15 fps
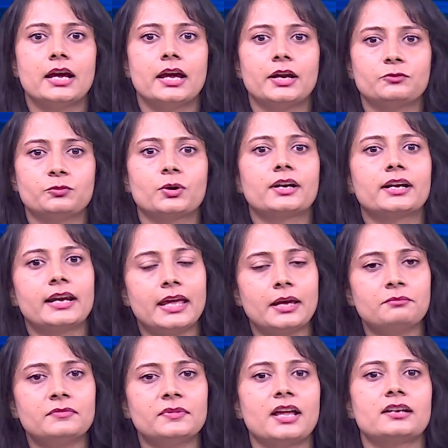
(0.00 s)
it was
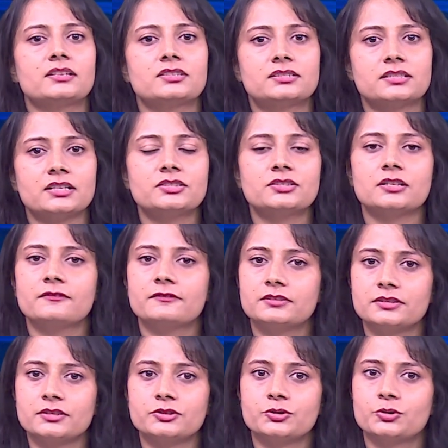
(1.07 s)
claimed that such
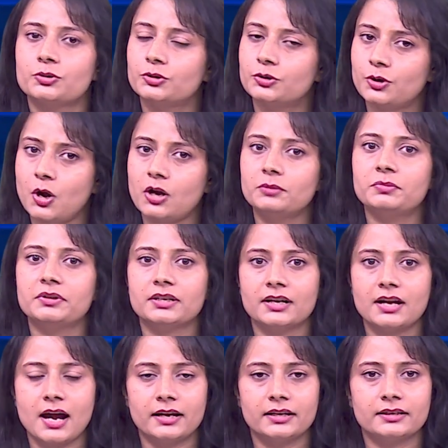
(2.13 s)
services could not be
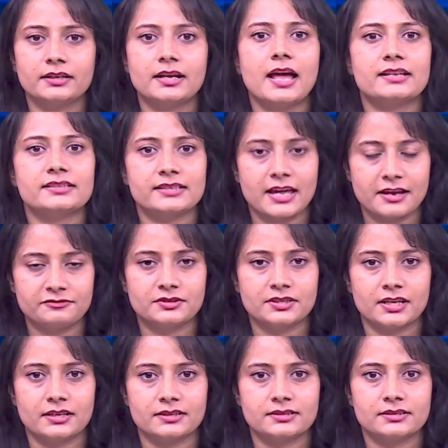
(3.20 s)
regarded as
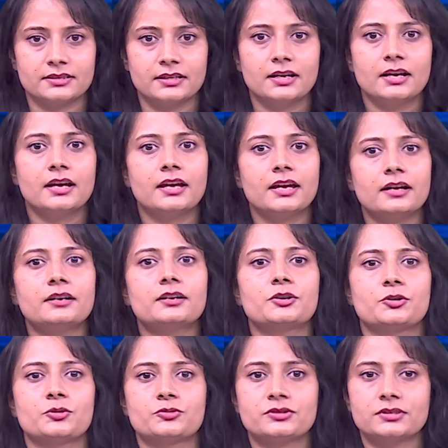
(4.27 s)
FTS. Here
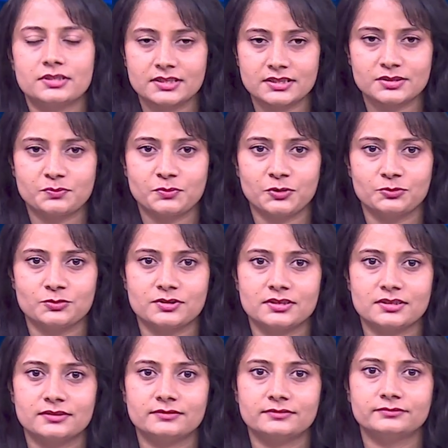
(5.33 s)
arose the dispute.